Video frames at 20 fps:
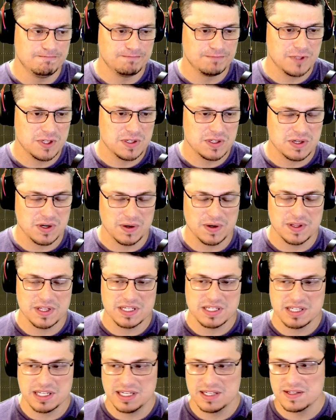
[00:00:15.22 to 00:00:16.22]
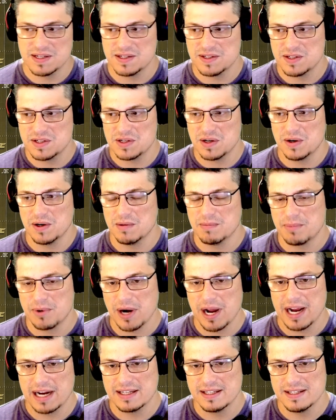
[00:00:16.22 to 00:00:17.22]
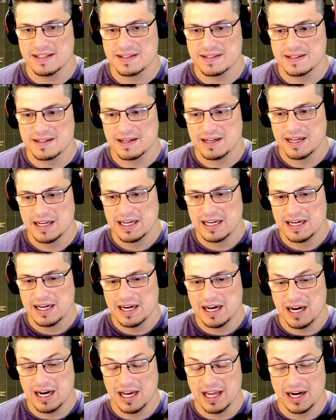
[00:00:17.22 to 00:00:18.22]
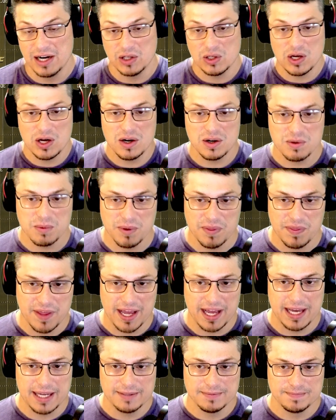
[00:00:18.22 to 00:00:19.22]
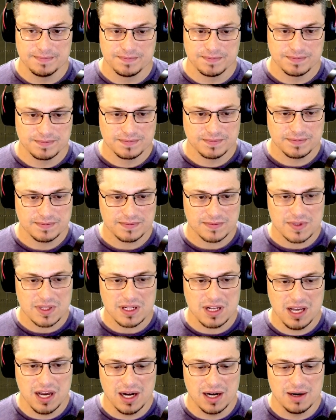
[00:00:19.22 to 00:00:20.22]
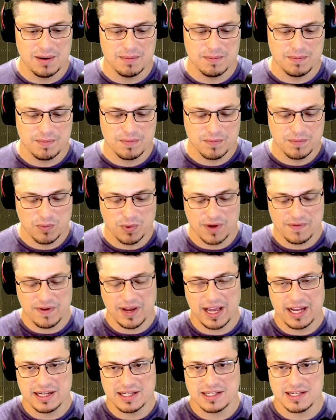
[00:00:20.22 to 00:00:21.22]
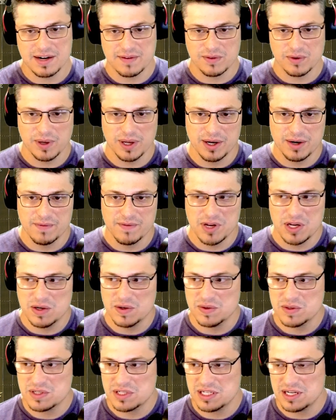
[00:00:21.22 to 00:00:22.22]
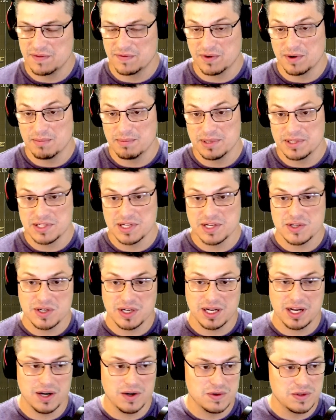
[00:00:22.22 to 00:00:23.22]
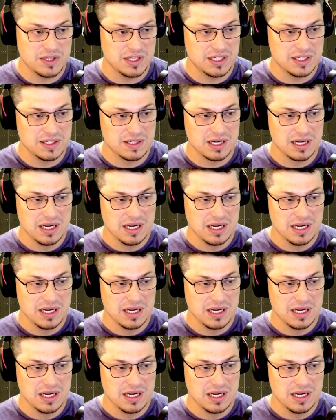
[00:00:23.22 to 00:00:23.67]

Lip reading: start the season, start practice. And along with that, we've had several interviews, different position coaches